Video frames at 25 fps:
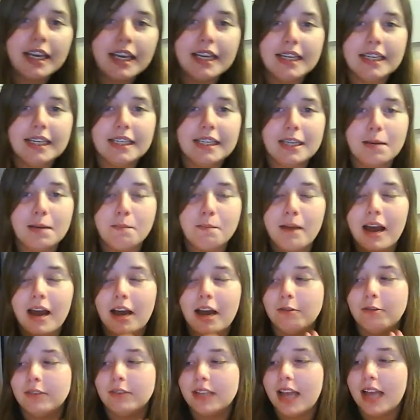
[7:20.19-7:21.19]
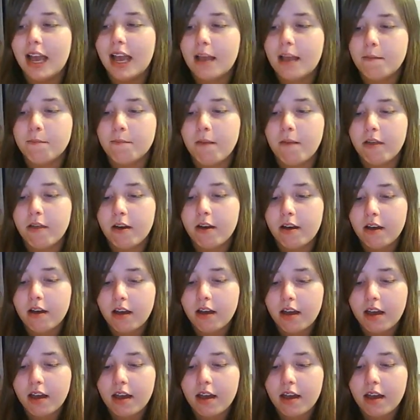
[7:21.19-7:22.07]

is about a mother